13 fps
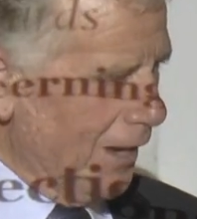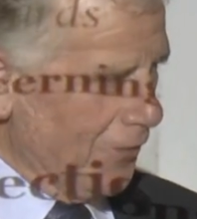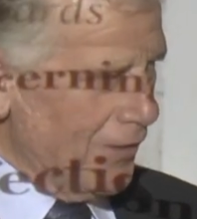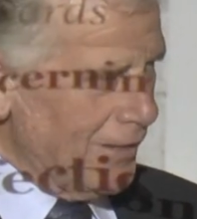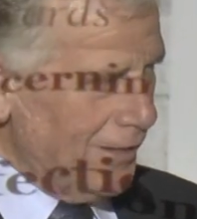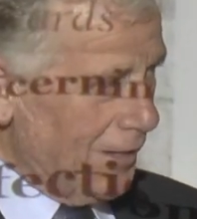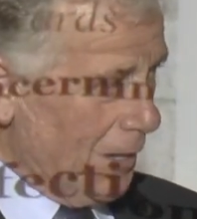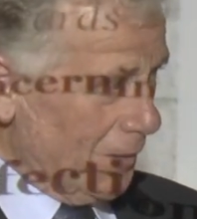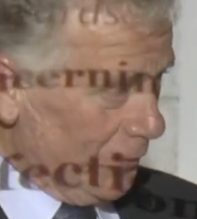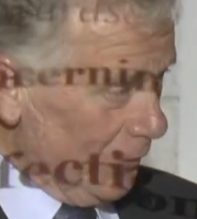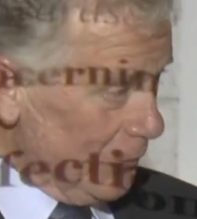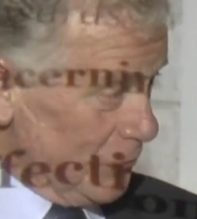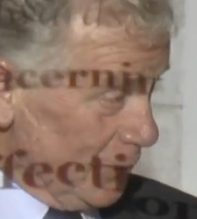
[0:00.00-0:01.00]
I think I
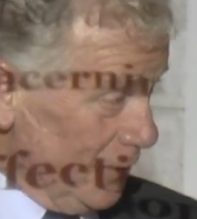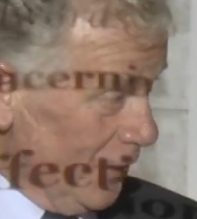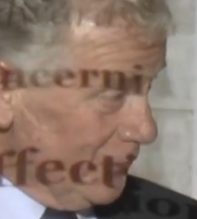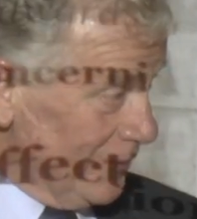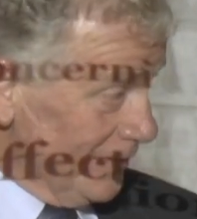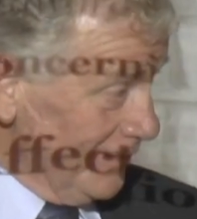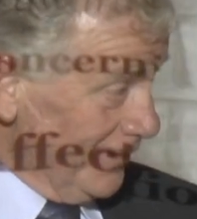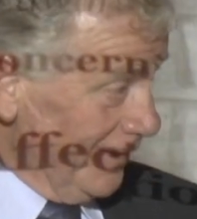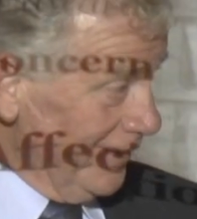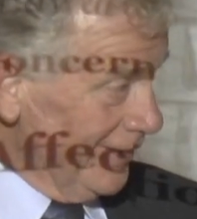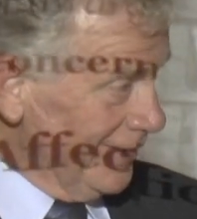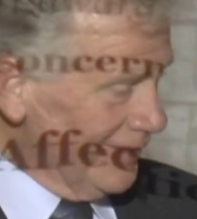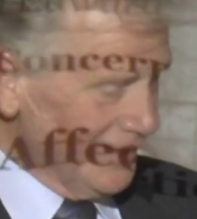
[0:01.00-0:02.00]
got close enough, didn't oh, I? Oh,
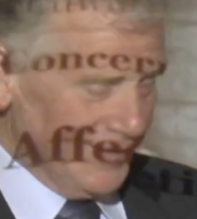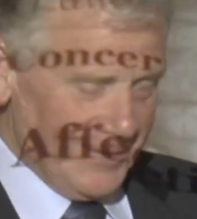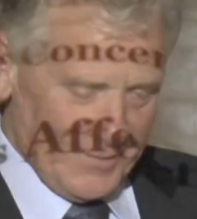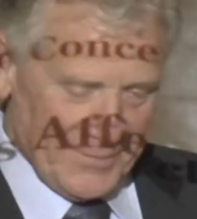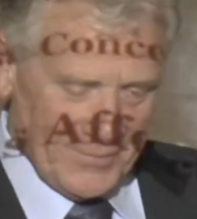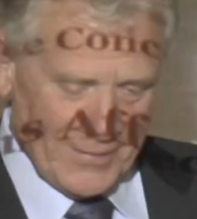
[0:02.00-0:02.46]
you did. I count